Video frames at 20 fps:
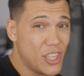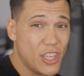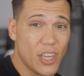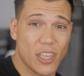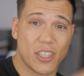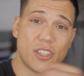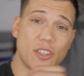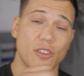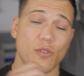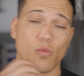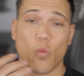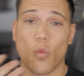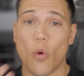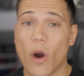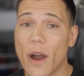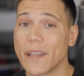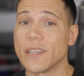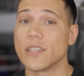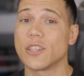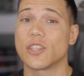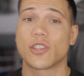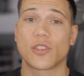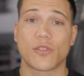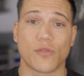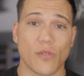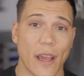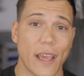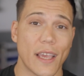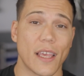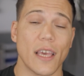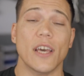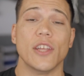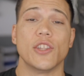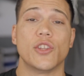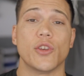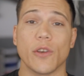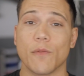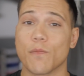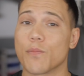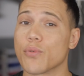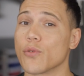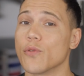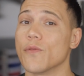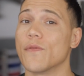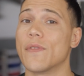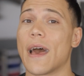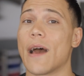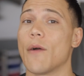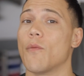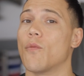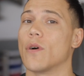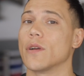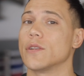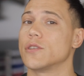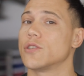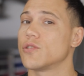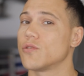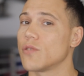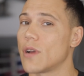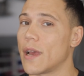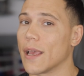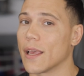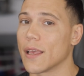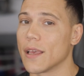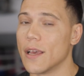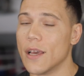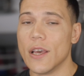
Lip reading: just your one strike to improve that one strike.